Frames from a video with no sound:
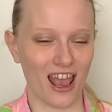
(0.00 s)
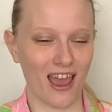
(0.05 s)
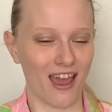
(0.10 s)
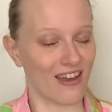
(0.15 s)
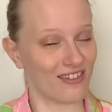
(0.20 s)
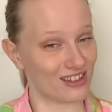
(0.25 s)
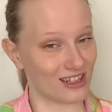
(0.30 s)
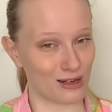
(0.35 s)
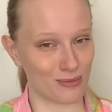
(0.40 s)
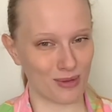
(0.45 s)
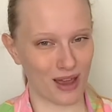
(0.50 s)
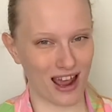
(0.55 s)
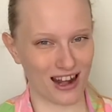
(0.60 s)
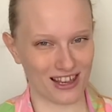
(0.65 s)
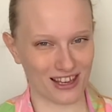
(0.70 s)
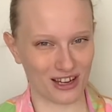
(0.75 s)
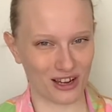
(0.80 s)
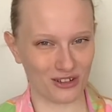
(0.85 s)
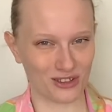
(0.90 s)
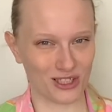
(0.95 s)
and then a
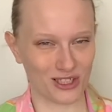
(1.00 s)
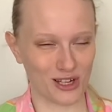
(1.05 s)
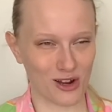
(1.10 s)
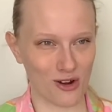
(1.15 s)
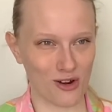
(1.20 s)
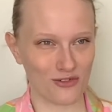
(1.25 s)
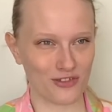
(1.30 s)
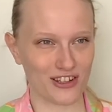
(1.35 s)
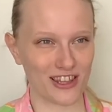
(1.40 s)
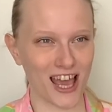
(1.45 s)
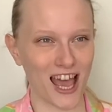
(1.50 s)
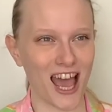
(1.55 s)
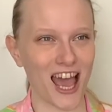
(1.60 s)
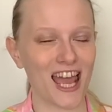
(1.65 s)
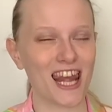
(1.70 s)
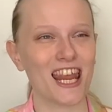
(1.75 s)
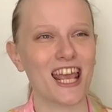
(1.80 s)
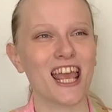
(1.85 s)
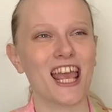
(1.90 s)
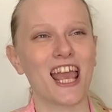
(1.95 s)
petticoat to go over that,
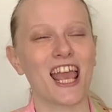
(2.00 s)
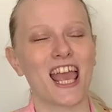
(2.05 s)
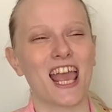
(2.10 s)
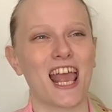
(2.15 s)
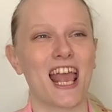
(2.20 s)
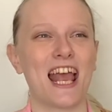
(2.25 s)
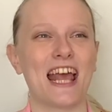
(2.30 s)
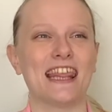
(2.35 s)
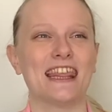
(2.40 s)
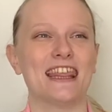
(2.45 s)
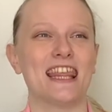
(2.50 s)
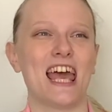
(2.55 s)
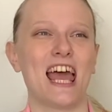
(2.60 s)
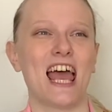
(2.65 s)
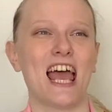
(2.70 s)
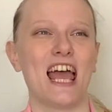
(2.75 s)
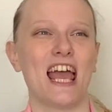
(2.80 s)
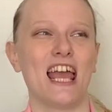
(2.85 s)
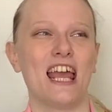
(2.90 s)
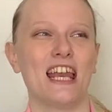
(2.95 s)
and
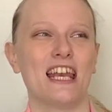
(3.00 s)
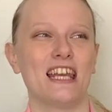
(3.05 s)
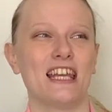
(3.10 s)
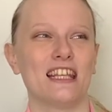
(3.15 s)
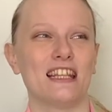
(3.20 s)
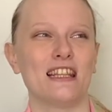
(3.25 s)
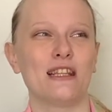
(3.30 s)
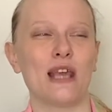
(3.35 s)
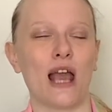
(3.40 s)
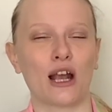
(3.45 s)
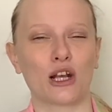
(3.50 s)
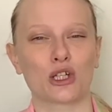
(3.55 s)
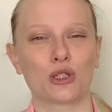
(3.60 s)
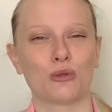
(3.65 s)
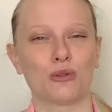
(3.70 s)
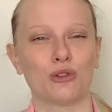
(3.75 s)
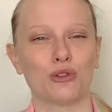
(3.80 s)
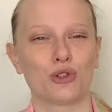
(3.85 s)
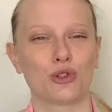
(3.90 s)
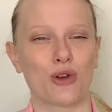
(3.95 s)
then the
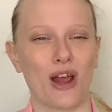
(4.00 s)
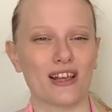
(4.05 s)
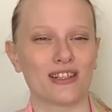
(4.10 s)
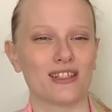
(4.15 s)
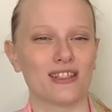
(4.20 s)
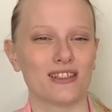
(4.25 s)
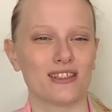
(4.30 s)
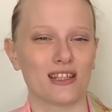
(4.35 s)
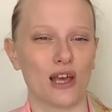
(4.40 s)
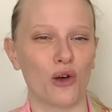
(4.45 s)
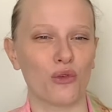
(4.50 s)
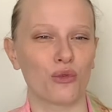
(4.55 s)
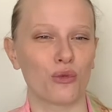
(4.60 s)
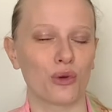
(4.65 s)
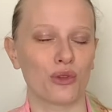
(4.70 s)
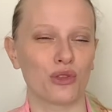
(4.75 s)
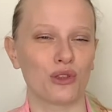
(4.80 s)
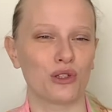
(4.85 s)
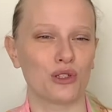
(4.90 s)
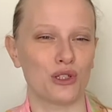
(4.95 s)
actual dress itself
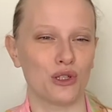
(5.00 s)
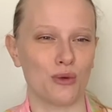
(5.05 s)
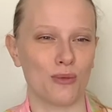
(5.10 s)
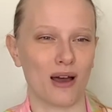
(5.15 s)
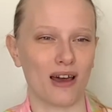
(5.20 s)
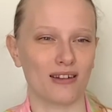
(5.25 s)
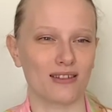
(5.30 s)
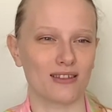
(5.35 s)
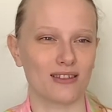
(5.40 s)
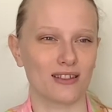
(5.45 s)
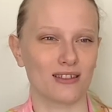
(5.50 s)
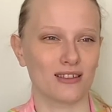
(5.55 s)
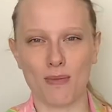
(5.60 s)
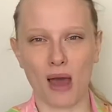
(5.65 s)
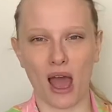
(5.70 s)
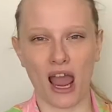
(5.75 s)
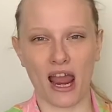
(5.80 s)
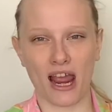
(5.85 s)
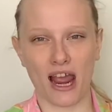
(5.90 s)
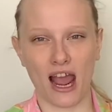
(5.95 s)
with the two bodices.
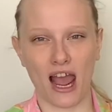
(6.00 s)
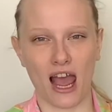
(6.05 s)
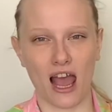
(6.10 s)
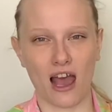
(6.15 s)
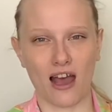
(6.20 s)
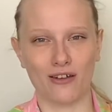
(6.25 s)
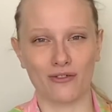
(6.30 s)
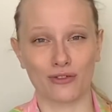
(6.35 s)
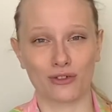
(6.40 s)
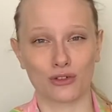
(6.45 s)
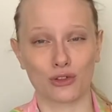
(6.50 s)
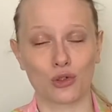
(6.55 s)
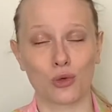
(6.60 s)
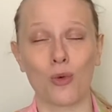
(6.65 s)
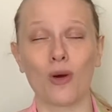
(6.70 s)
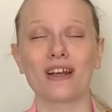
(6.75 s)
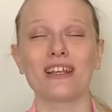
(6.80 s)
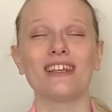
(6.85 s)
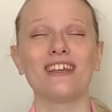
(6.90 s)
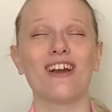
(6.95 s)
I have
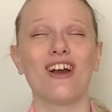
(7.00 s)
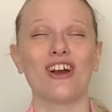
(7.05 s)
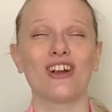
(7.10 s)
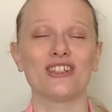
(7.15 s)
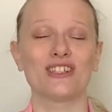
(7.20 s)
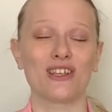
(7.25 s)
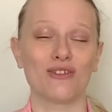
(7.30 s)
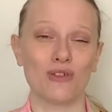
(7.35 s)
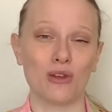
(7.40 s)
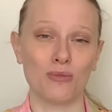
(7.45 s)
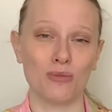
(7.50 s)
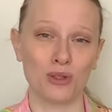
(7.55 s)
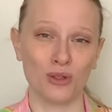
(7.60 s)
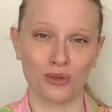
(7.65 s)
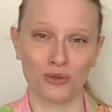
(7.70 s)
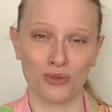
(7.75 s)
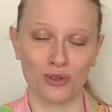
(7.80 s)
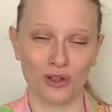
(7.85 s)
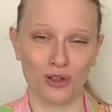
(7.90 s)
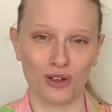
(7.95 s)
20 yards of a
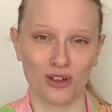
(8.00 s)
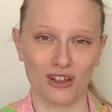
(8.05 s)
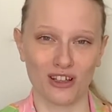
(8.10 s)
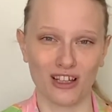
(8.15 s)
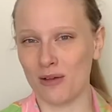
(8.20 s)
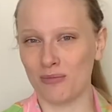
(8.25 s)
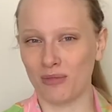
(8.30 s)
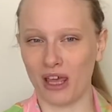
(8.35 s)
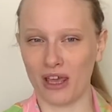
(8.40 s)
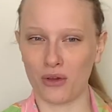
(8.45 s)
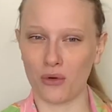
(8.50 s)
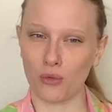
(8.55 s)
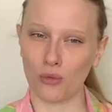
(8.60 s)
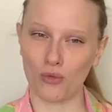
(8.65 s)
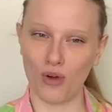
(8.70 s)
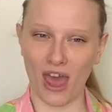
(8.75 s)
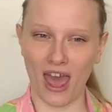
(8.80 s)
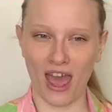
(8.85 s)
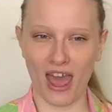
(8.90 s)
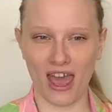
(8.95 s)
beautiful like
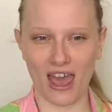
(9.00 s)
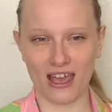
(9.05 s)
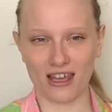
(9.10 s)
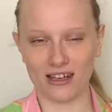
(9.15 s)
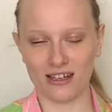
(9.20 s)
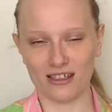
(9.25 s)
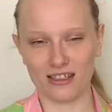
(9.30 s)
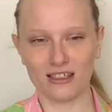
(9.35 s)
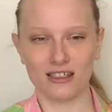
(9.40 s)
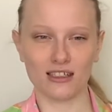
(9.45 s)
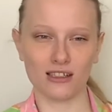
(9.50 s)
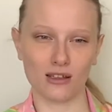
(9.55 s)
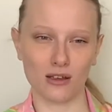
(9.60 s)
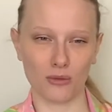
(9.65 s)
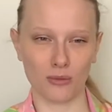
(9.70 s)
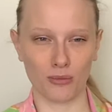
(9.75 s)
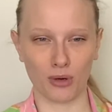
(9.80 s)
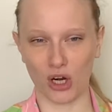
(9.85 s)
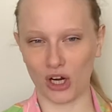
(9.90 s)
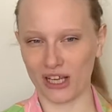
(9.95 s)
red
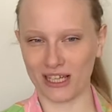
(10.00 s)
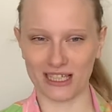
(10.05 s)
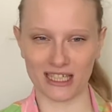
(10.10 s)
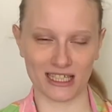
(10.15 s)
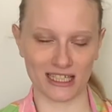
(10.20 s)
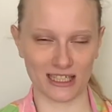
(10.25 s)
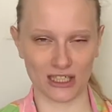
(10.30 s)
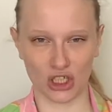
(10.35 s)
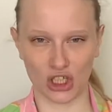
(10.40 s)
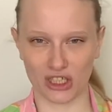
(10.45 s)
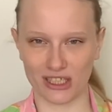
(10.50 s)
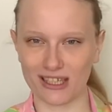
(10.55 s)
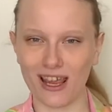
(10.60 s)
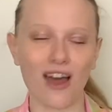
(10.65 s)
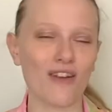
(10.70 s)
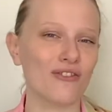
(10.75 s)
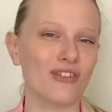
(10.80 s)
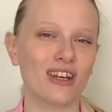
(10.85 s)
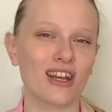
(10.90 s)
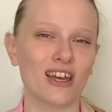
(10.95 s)
burgundy silk
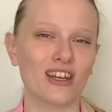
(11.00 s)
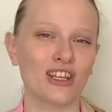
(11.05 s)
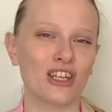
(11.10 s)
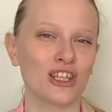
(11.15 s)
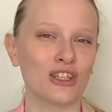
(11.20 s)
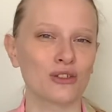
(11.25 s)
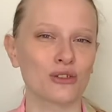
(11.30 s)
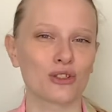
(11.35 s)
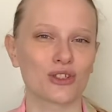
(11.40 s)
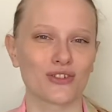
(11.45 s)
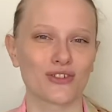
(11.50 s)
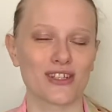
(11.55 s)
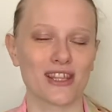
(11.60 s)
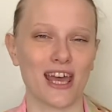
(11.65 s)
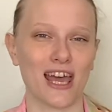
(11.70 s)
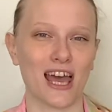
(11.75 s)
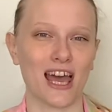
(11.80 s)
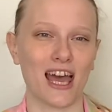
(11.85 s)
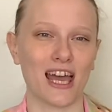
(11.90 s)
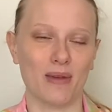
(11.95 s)
taffeta to use for
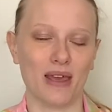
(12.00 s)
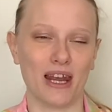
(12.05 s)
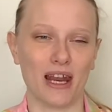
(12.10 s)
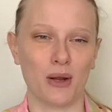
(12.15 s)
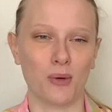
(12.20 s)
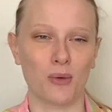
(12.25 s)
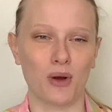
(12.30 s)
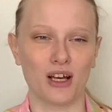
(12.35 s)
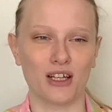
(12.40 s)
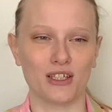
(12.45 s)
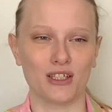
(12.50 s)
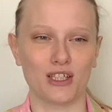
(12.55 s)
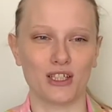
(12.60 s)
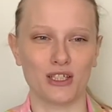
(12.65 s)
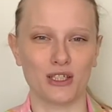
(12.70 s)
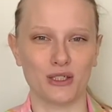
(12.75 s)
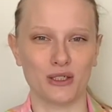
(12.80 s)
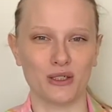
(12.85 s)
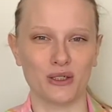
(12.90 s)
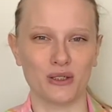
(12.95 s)
that, and I want
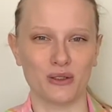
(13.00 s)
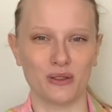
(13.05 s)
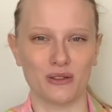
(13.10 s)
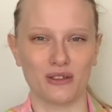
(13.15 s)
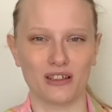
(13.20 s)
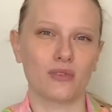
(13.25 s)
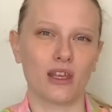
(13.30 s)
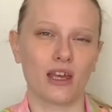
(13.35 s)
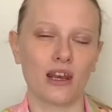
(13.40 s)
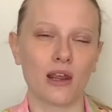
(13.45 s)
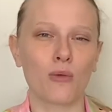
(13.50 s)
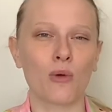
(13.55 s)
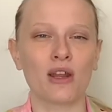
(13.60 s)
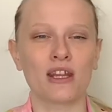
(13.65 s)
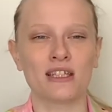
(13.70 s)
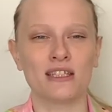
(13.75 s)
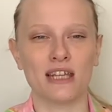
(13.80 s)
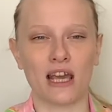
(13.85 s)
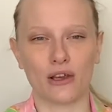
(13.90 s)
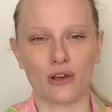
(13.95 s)
to
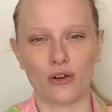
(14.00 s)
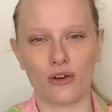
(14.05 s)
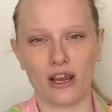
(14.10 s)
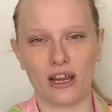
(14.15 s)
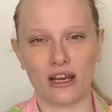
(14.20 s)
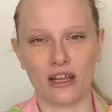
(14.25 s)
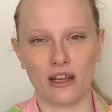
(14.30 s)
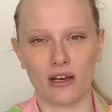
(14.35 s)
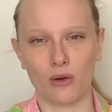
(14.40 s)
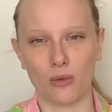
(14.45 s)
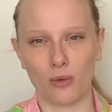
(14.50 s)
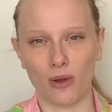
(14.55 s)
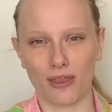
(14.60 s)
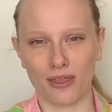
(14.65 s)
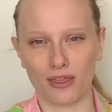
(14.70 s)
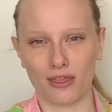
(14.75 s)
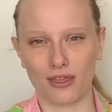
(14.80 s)
decorate it with